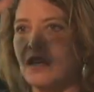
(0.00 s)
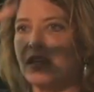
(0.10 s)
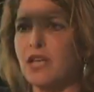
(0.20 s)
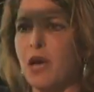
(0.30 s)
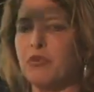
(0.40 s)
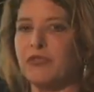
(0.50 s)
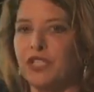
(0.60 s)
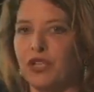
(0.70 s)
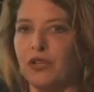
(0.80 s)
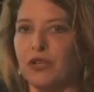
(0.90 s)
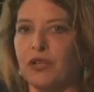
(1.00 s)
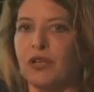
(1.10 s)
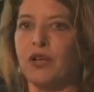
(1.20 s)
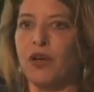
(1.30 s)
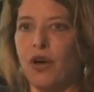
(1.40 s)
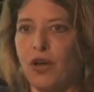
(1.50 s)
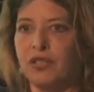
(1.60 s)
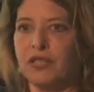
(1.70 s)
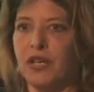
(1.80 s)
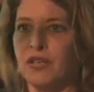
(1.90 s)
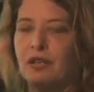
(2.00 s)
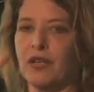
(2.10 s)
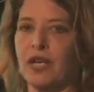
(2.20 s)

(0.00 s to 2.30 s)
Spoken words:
on top of each other all together,